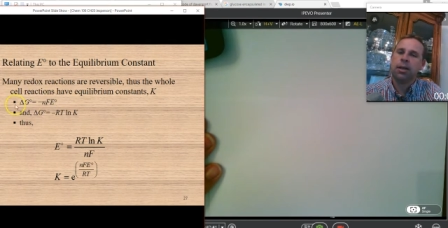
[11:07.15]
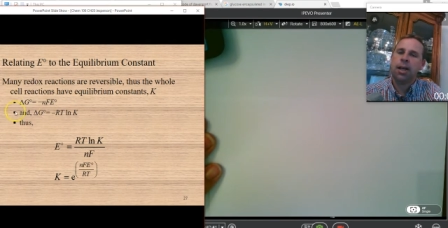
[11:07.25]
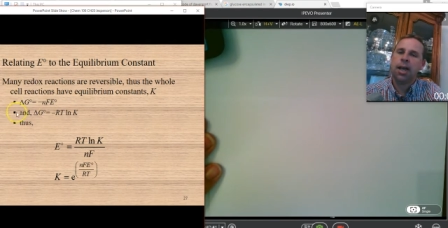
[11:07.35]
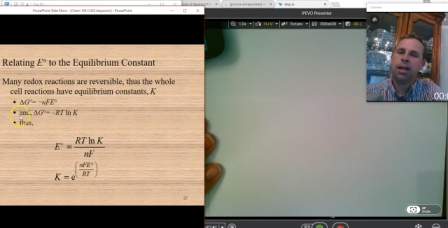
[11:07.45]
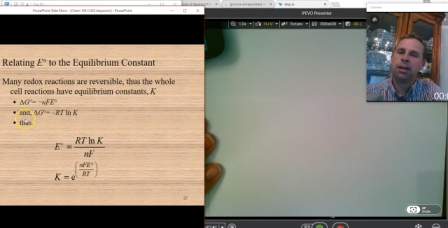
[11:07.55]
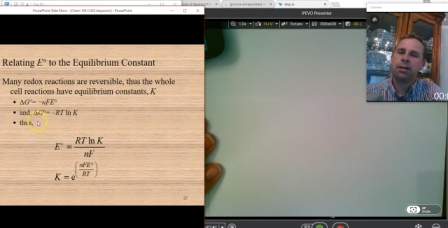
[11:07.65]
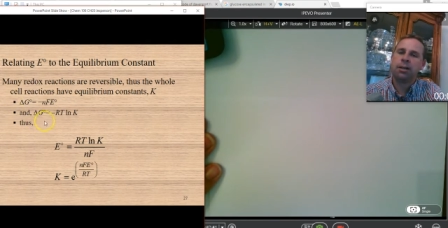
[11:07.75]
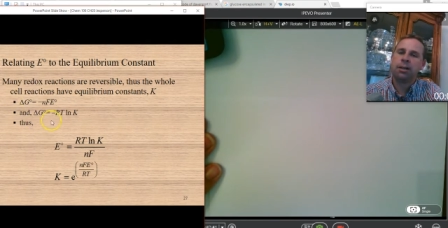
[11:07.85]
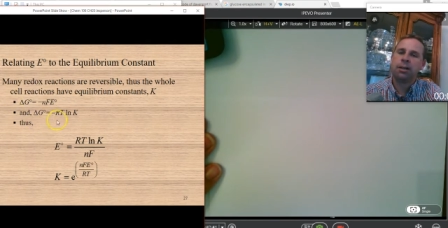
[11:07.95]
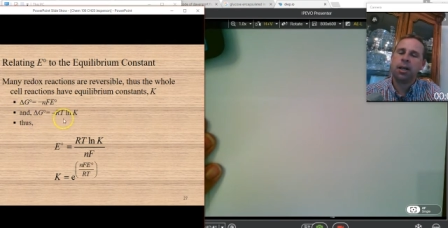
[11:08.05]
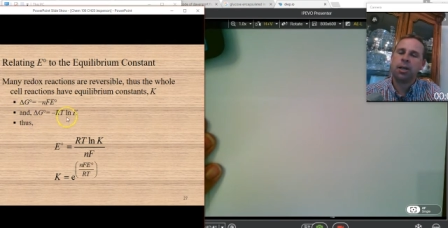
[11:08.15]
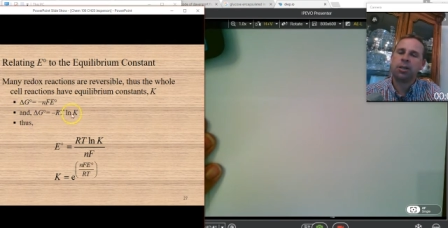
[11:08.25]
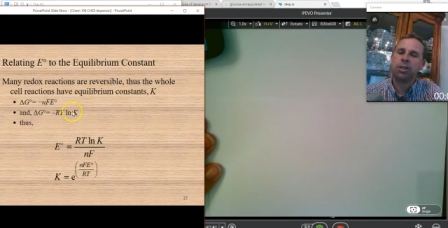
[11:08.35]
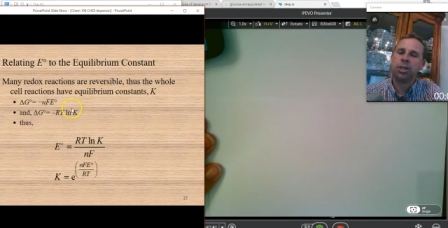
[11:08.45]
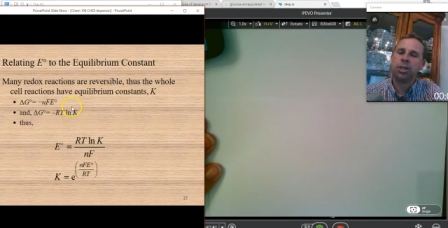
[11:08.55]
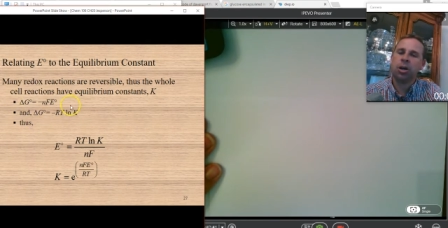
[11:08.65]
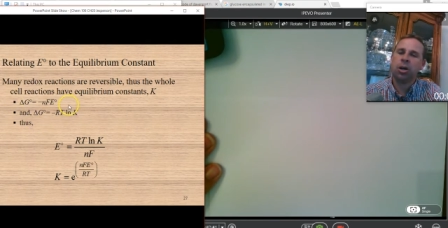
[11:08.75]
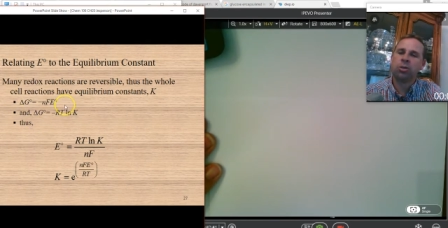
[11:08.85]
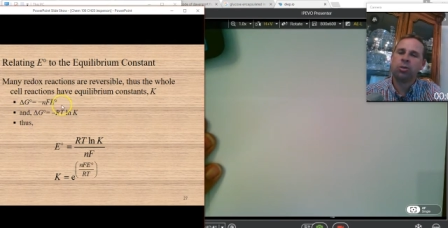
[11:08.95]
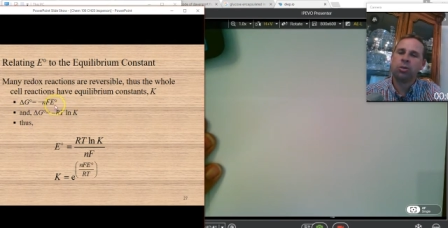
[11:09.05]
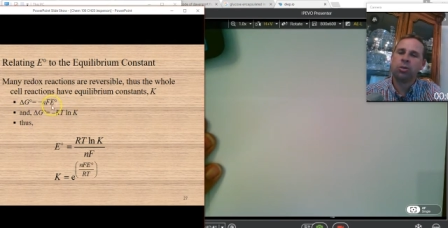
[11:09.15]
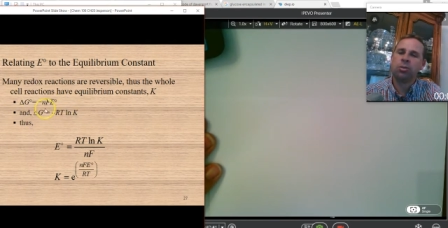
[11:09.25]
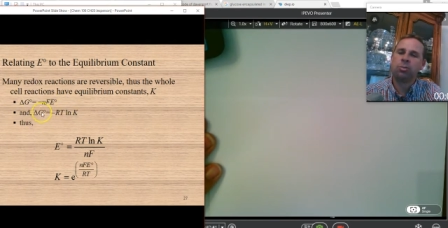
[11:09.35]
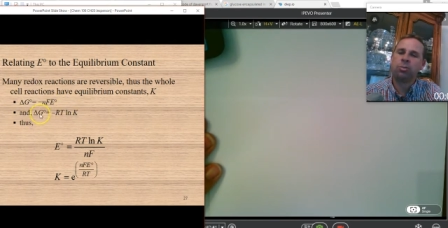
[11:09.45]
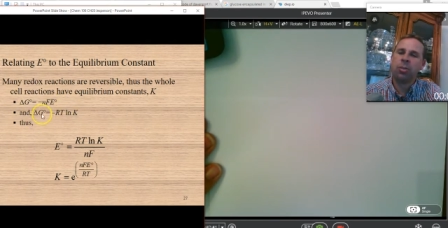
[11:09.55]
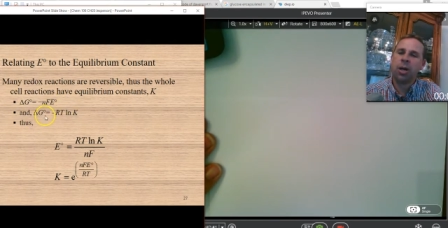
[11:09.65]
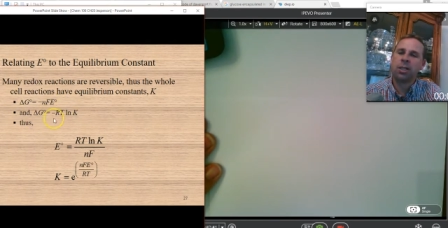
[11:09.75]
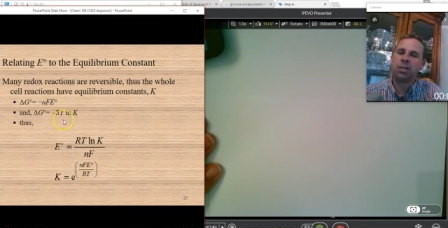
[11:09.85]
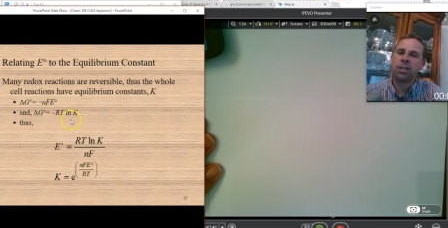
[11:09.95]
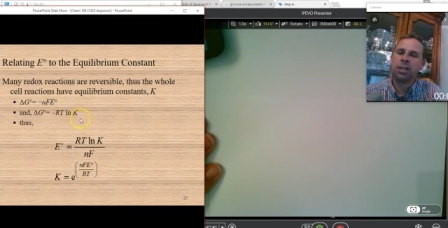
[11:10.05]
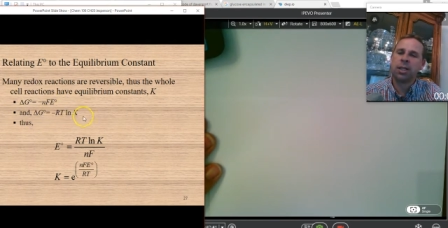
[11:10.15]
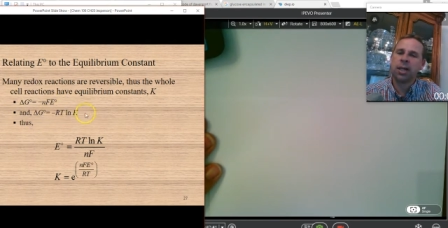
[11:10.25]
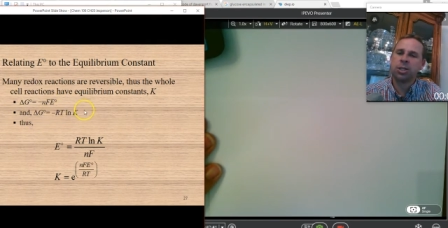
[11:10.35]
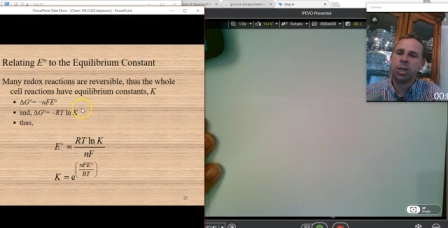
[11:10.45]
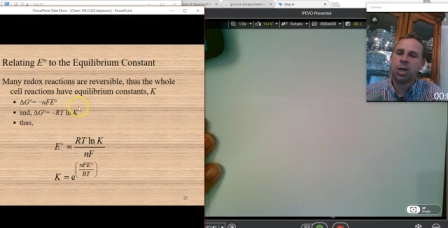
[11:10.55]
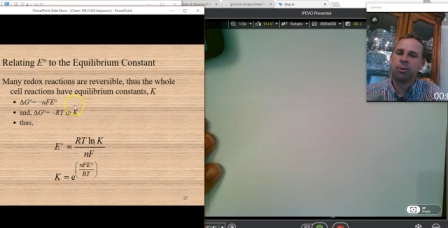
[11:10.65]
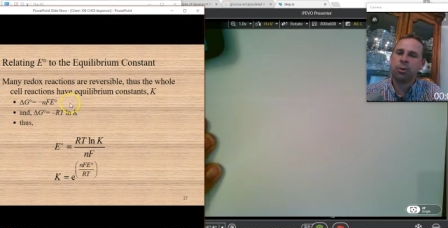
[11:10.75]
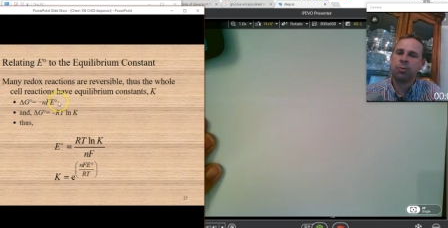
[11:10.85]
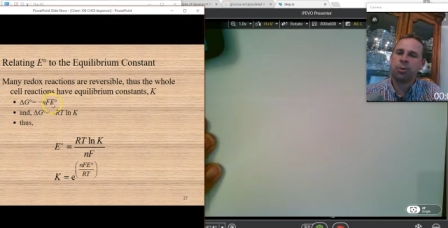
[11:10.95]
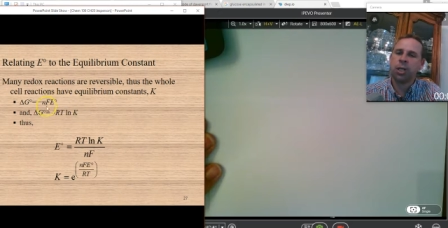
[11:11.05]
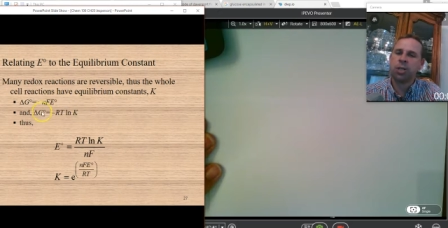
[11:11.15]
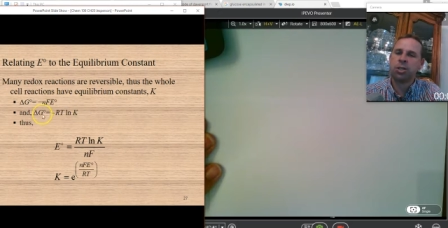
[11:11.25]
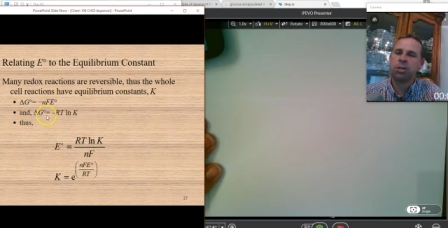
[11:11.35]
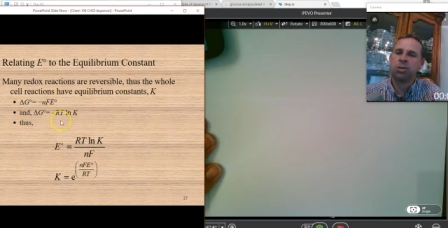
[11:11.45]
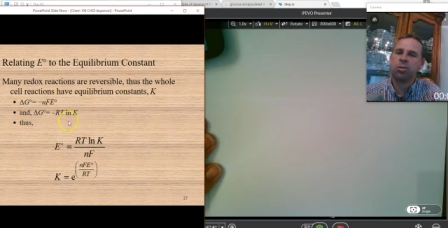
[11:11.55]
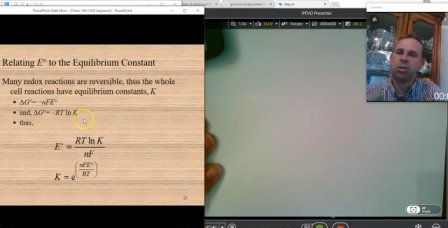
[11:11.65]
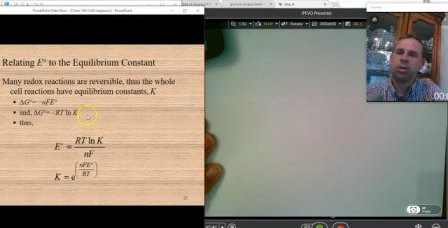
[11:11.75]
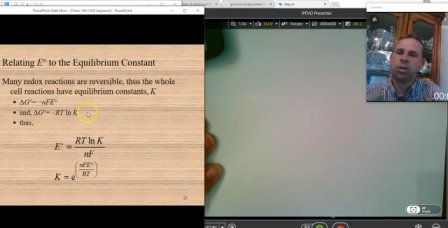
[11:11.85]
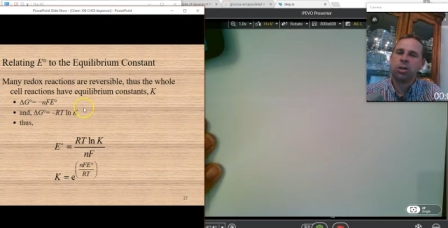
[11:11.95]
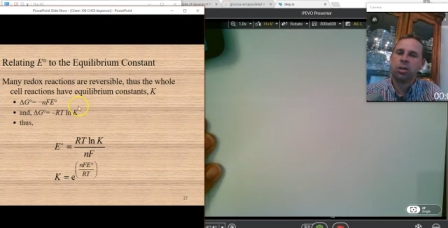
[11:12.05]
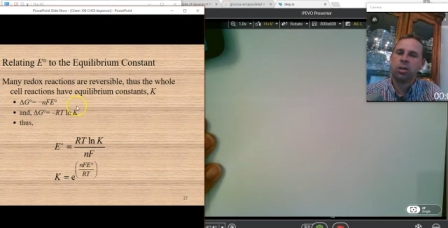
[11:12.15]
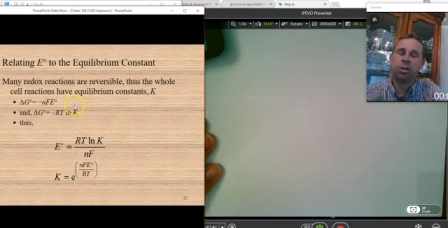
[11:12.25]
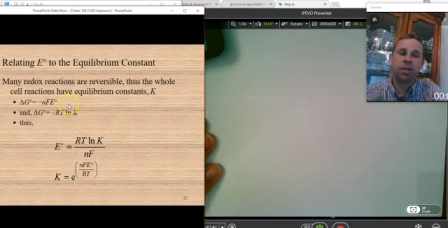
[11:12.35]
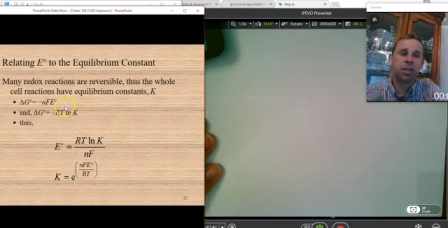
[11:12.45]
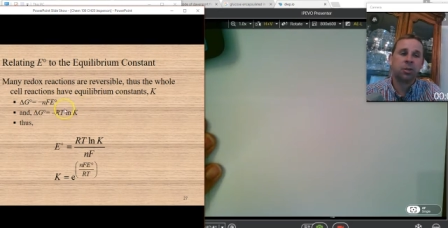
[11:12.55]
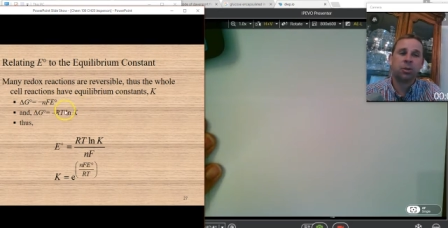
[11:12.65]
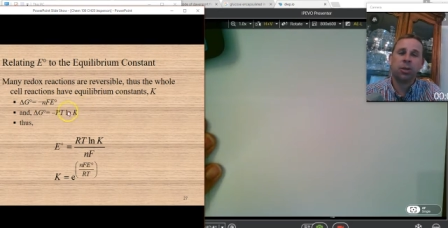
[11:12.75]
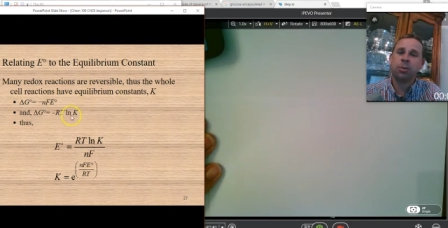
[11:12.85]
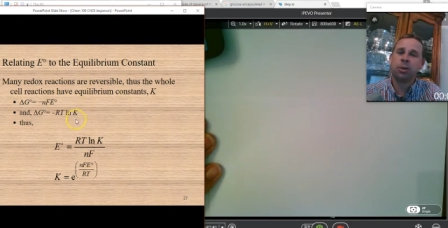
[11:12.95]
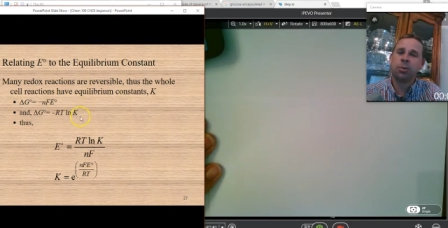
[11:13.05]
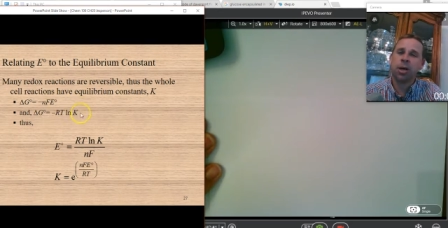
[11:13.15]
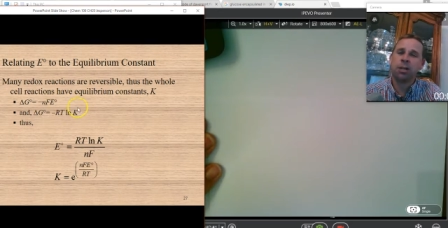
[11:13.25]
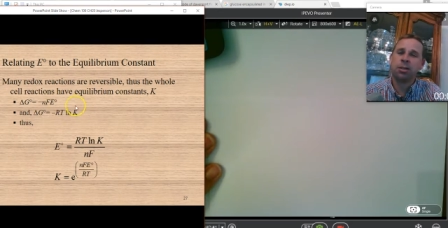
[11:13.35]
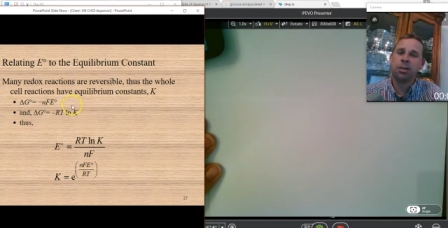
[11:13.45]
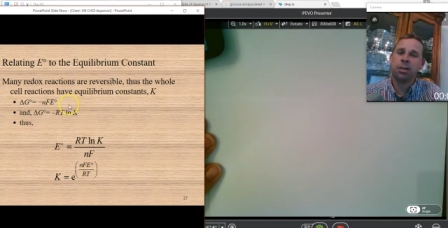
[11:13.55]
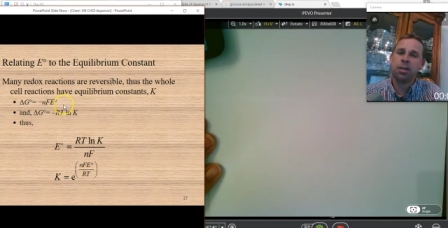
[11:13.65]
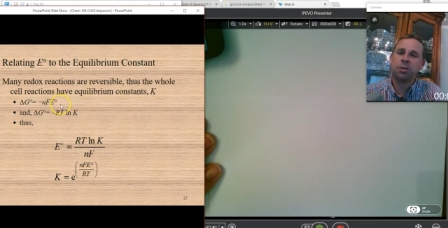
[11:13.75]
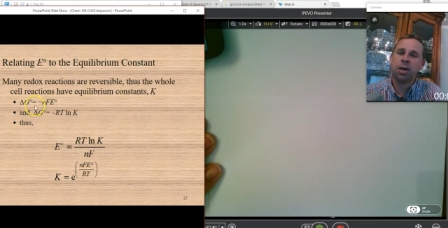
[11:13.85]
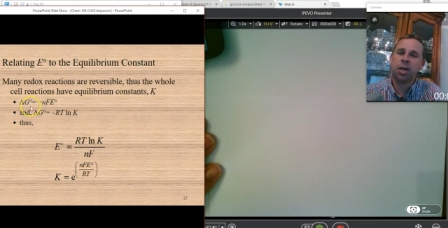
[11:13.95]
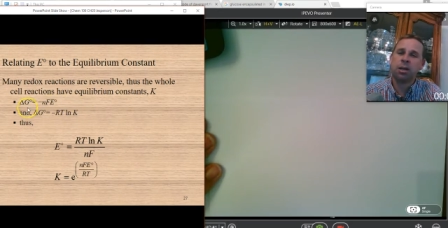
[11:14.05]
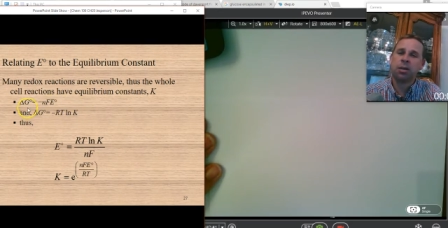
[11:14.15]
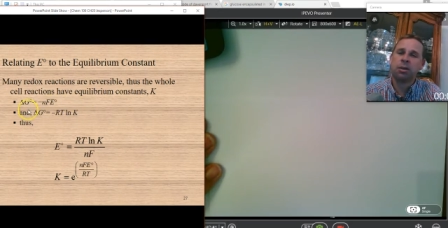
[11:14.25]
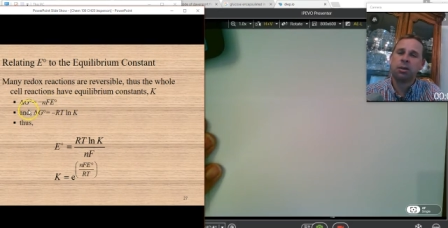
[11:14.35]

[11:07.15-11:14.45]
And delta G also, as seen in last chapter, relates to the equilibrium constant this way,